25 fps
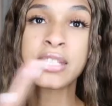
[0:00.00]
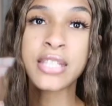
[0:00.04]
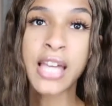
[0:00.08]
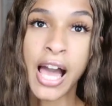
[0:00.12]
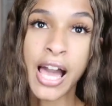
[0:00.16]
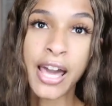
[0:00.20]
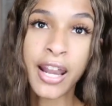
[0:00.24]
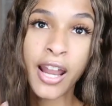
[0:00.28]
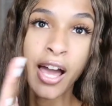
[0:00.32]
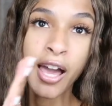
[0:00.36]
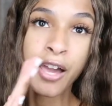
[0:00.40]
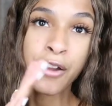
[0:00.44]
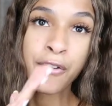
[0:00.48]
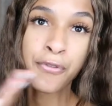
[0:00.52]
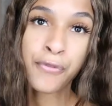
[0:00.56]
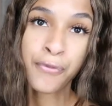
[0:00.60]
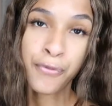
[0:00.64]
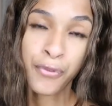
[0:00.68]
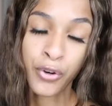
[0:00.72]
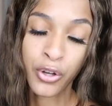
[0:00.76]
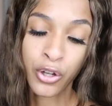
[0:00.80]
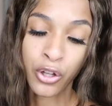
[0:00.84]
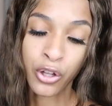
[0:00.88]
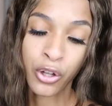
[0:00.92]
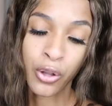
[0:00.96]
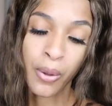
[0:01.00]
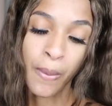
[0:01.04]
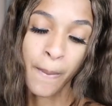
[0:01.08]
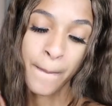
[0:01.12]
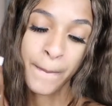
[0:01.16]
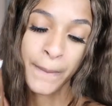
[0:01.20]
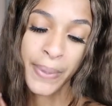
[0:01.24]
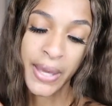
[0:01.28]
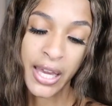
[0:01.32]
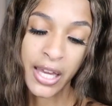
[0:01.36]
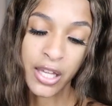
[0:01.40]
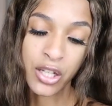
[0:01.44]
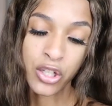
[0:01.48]
tie-dye frill
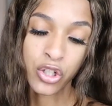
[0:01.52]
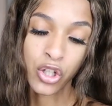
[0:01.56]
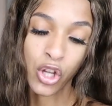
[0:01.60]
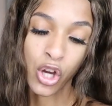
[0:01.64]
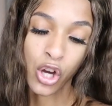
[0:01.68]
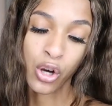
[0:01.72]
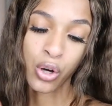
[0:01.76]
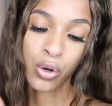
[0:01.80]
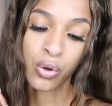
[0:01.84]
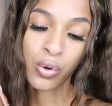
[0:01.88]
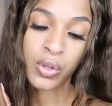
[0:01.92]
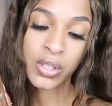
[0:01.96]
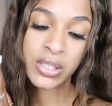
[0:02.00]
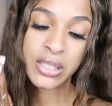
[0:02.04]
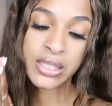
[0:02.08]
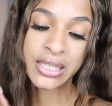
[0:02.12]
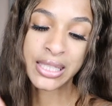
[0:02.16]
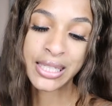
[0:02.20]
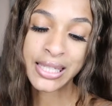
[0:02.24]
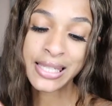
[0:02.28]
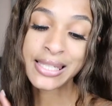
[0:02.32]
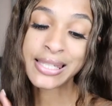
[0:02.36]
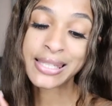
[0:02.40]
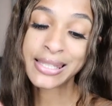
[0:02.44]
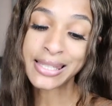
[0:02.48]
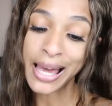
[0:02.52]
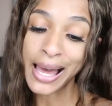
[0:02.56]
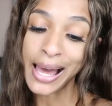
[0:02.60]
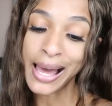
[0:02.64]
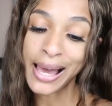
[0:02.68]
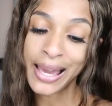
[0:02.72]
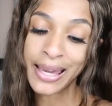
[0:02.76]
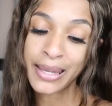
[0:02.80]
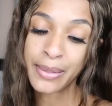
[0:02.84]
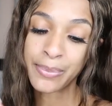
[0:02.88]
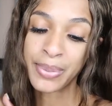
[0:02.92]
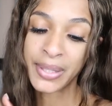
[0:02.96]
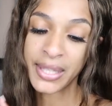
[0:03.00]
bandeau to
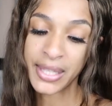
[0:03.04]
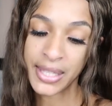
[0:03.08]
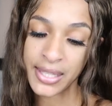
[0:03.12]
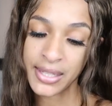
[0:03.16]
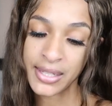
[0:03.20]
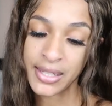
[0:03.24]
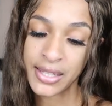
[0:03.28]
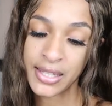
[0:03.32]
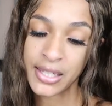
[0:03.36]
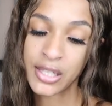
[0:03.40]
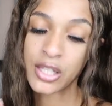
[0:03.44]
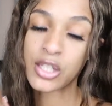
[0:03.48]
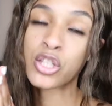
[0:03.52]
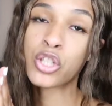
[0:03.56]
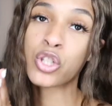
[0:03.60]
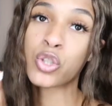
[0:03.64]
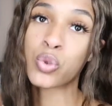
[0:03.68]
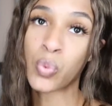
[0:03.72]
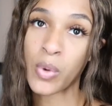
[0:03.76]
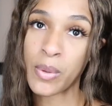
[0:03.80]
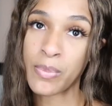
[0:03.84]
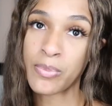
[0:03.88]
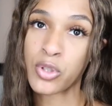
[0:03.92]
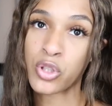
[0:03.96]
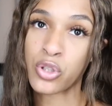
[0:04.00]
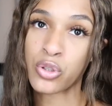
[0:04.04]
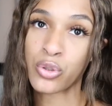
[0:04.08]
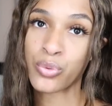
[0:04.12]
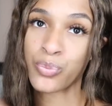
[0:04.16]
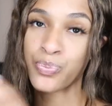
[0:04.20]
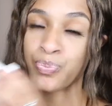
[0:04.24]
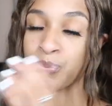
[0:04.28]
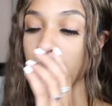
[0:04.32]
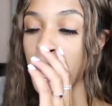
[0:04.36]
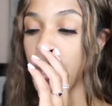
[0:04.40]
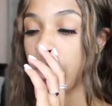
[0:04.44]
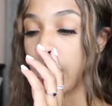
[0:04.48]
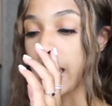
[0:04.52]
side bikini swimsuit,
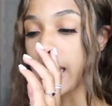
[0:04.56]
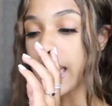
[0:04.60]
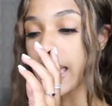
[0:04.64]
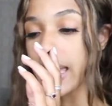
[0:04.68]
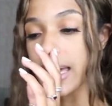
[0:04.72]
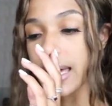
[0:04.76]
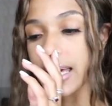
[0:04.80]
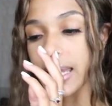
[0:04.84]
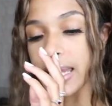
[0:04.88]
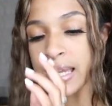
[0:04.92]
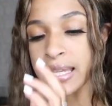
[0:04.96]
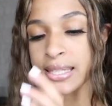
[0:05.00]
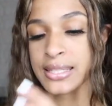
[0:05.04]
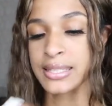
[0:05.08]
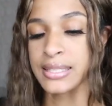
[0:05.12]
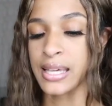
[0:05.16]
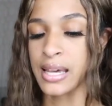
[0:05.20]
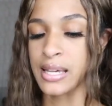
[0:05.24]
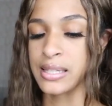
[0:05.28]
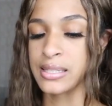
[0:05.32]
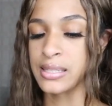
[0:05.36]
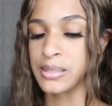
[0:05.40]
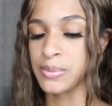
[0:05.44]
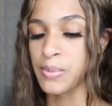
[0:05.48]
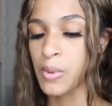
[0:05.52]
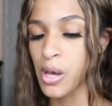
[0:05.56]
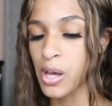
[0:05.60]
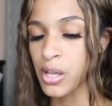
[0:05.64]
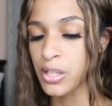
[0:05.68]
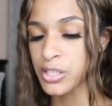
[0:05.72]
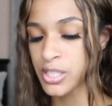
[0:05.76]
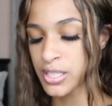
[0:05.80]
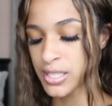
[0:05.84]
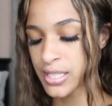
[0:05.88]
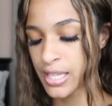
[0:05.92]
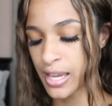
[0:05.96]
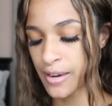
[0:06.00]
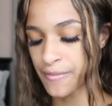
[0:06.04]
and it's size small
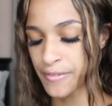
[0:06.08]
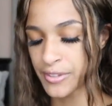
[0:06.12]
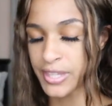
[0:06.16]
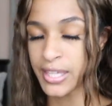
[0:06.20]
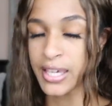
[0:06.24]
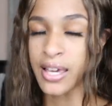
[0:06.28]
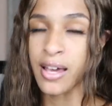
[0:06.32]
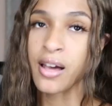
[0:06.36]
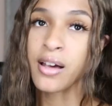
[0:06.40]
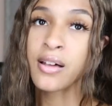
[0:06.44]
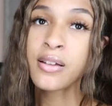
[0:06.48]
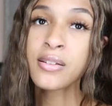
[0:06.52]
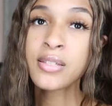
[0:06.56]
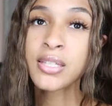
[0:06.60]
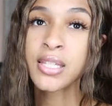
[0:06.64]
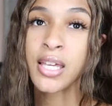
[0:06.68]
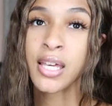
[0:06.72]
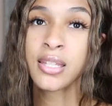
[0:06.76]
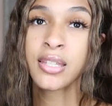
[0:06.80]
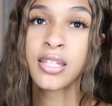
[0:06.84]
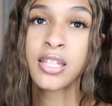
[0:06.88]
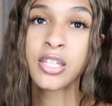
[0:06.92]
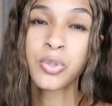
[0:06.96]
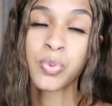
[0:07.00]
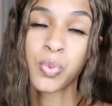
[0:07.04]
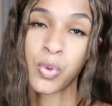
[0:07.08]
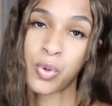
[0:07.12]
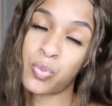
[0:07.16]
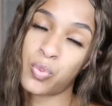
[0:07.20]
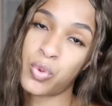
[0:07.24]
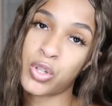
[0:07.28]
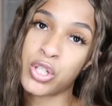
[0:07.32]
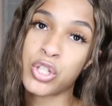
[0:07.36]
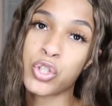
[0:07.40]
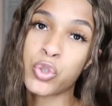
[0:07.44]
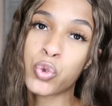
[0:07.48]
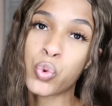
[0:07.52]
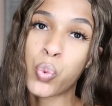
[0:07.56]
just like everything else, and this one
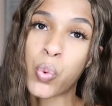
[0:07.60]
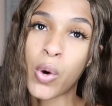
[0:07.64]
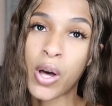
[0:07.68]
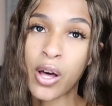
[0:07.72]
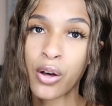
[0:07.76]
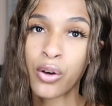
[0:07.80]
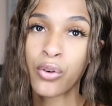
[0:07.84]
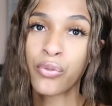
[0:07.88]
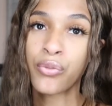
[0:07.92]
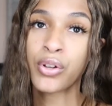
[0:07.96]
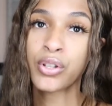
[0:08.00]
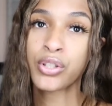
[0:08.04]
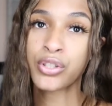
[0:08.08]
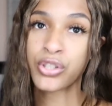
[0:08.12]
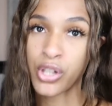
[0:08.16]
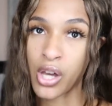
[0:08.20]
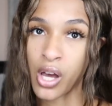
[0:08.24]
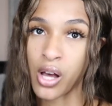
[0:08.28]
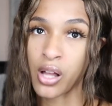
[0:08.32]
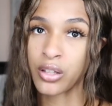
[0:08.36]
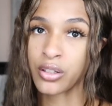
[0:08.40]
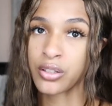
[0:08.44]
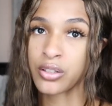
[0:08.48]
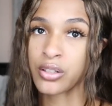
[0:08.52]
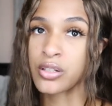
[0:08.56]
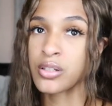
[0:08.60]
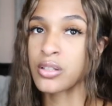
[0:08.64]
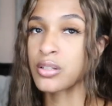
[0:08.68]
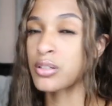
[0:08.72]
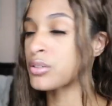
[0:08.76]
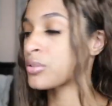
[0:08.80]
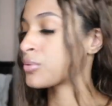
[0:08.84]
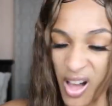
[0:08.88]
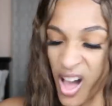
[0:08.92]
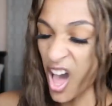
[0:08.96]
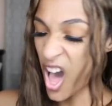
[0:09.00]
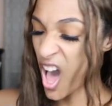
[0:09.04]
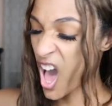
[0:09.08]
was
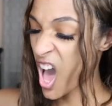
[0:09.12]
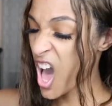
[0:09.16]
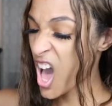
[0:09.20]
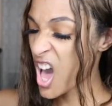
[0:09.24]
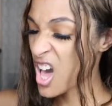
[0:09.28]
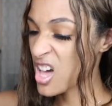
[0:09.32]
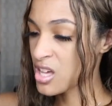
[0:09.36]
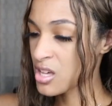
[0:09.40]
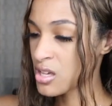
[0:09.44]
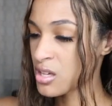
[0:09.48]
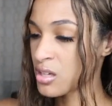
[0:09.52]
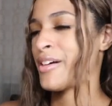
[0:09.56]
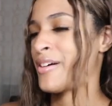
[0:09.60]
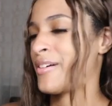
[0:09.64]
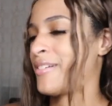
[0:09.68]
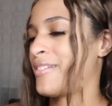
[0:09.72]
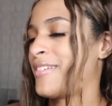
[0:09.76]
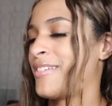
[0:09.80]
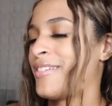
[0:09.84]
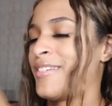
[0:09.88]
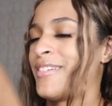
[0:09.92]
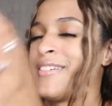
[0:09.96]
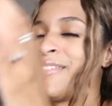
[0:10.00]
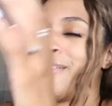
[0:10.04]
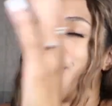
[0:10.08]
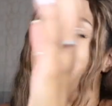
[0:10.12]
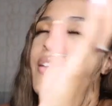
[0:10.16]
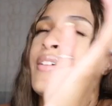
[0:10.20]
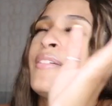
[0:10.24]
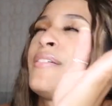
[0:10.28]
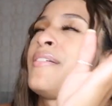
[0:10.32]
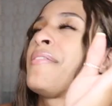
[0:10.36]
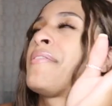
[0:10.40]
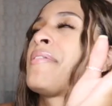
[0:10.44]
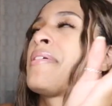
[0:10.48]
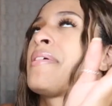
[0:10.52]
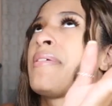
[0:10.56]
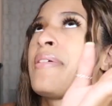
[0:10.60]
$12. Huh?
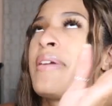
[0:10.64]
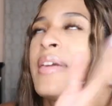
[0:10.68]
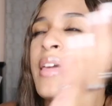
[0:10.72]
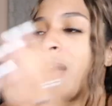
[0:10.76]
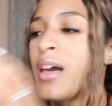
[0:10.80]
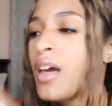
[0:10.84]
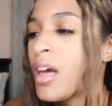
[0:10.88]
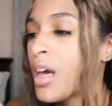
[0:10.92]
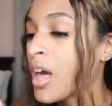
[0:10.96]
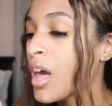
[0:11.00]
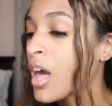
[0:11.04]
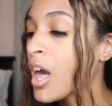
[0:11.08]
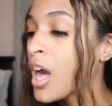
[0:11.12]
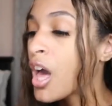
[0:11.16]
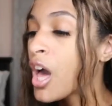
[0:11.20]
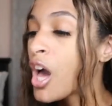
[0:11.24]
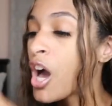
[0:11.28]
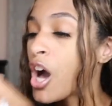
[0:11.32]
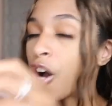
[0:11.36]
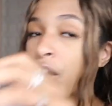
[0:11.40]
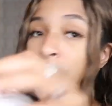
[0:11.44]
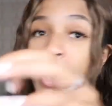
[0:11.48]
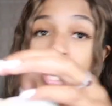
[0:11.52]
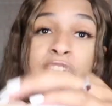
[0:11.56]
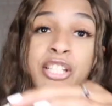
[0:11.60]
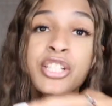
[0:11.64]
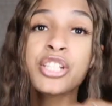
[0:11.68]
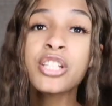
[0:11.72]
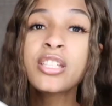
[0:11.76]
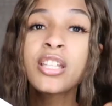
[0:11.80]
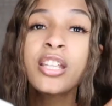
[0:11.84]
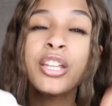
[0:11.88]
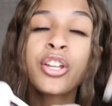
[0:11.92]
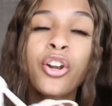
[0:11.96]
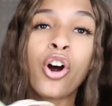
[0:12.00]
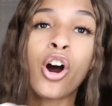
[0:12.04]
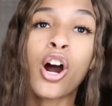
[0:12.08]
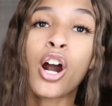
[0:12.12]
Okay, it's just
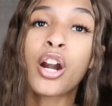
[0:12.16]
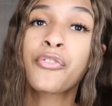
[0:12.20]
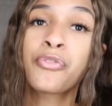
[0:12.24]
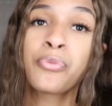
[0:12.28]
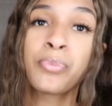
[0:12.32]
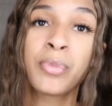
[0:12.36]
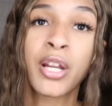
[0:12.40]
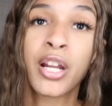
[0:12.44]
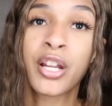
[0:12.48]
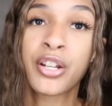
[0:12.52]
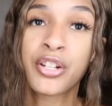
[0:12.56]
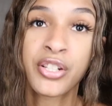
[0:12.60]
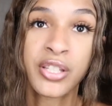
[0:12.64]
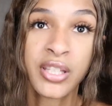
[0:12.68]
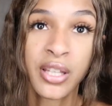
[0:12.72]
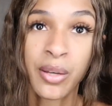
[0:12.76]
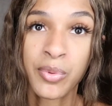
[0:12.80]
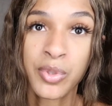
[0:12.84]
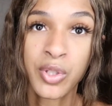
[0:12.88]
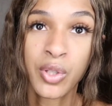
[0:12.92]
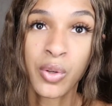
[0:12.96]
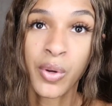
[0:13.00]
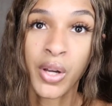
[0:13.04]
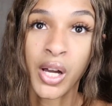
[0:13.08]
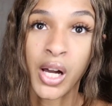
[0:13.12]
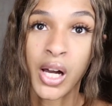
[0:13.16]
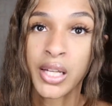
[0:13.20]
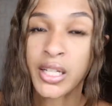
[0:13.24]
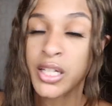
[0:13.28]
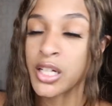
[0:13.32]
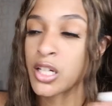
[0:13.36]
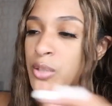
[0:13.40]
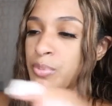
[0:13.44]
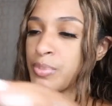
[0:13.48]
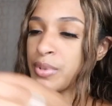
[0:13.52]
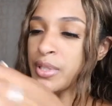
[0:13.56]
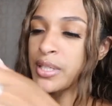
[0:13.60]
a little hard for me to understand what's going on here